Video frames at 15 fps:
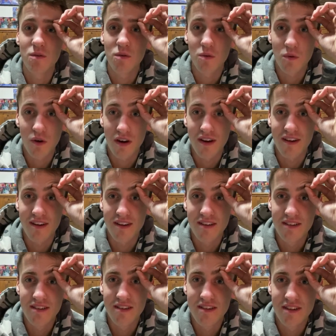one.
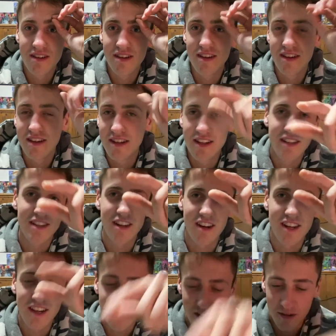There
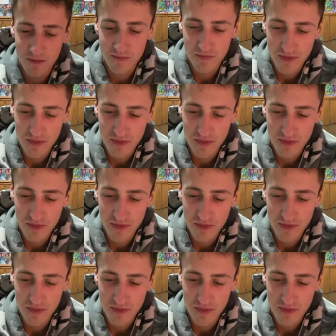you go.